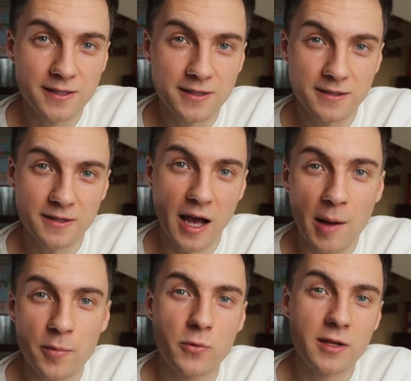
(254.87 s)
this
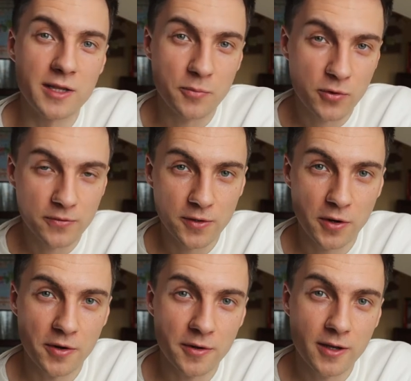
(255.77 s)
app will improve
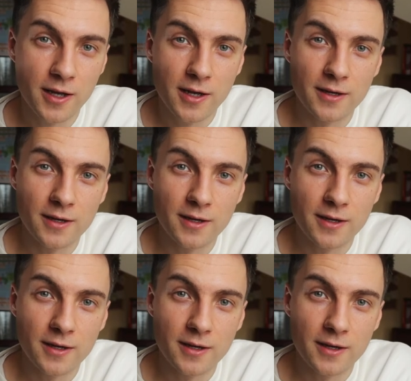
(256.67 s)
your